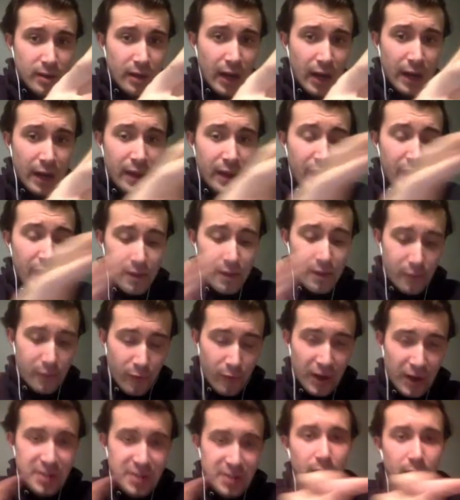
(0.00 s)
and then the
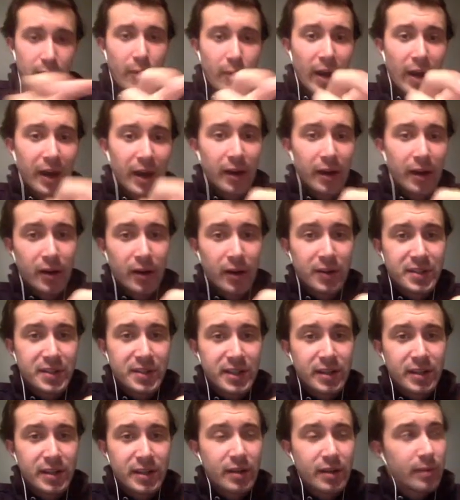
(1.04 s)
rest of the bracket goes
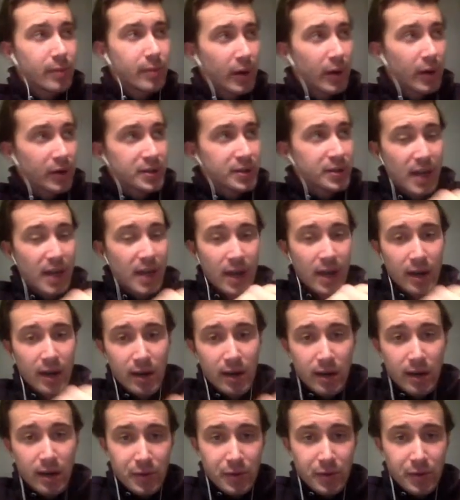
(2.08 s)
in and it pokes out